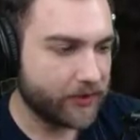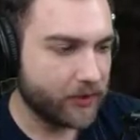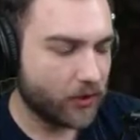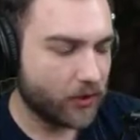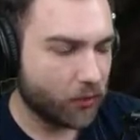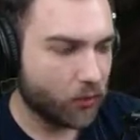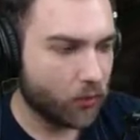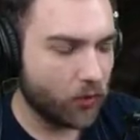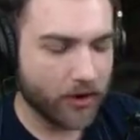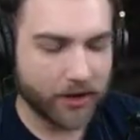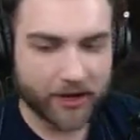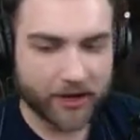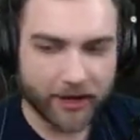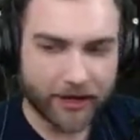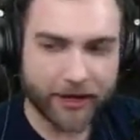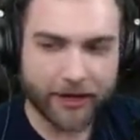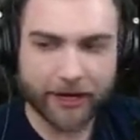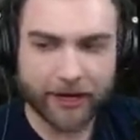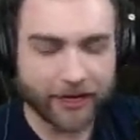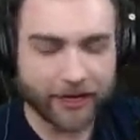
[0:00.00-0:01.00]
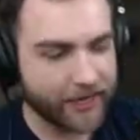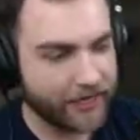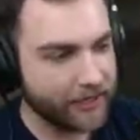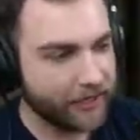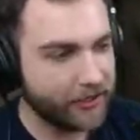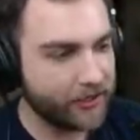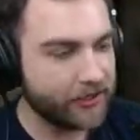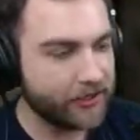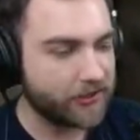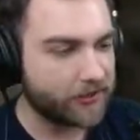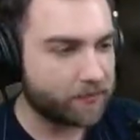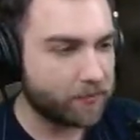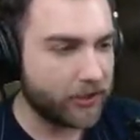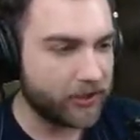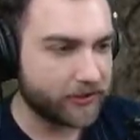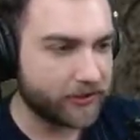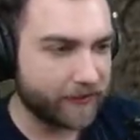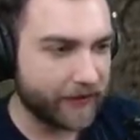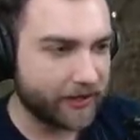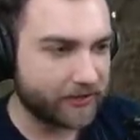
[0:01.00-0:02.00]
One, Ada is
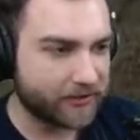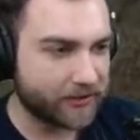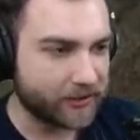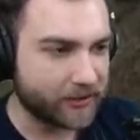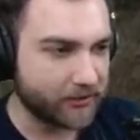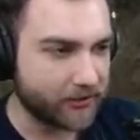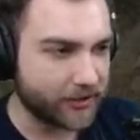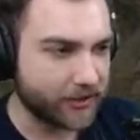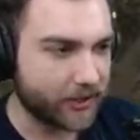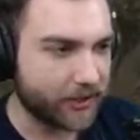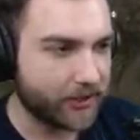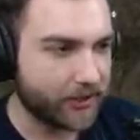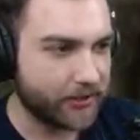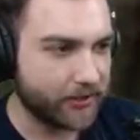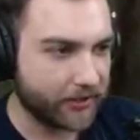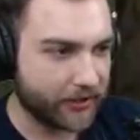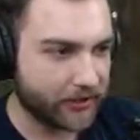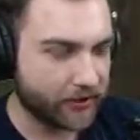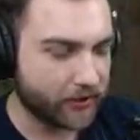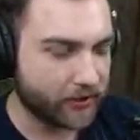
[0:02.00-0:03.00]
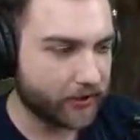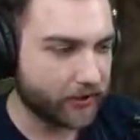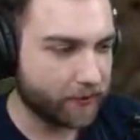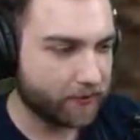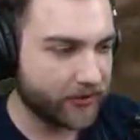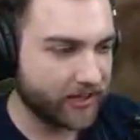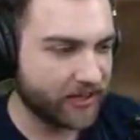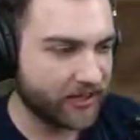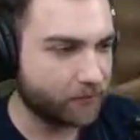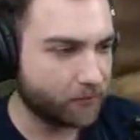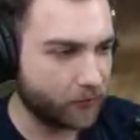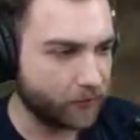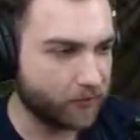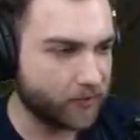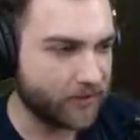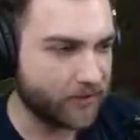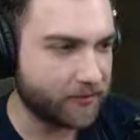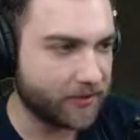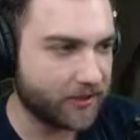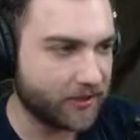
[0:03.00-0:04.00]
much faster than Leon. Like, her base
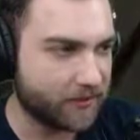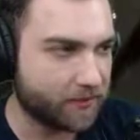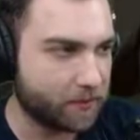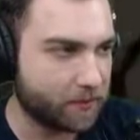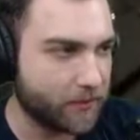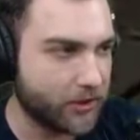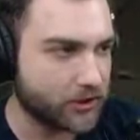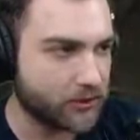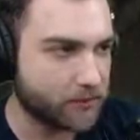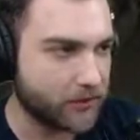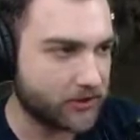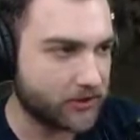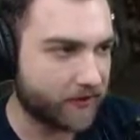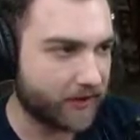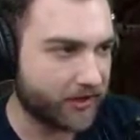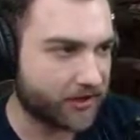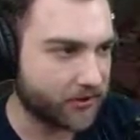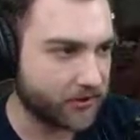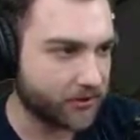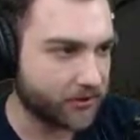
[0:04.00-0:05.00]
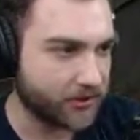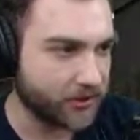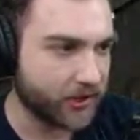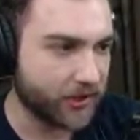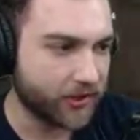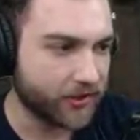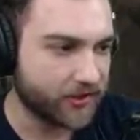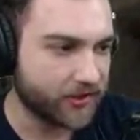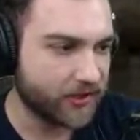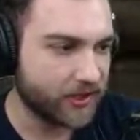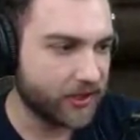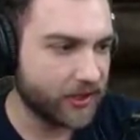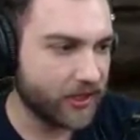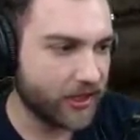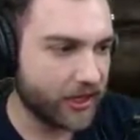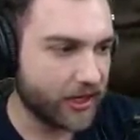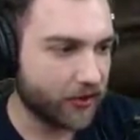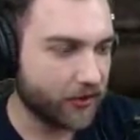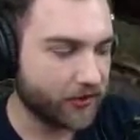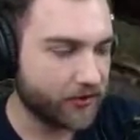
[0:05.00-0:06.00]
movement speed is much, much faster than Leon's.
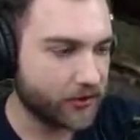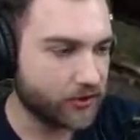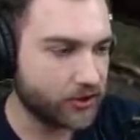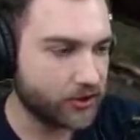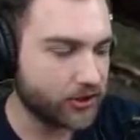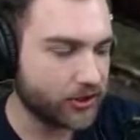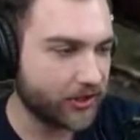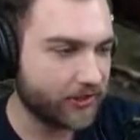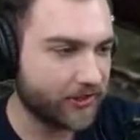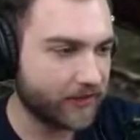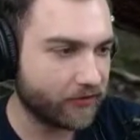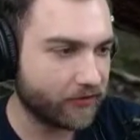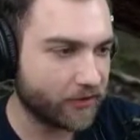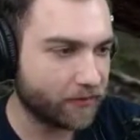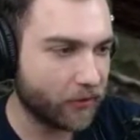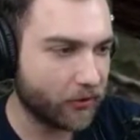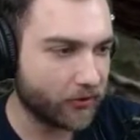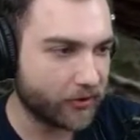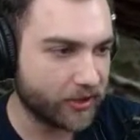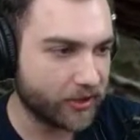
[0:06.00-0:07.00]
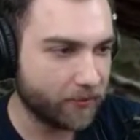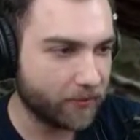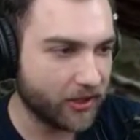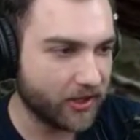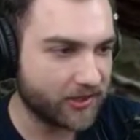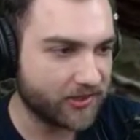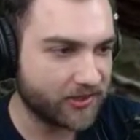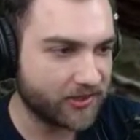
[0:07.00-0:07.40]
And also, she does have a smaller hitbox than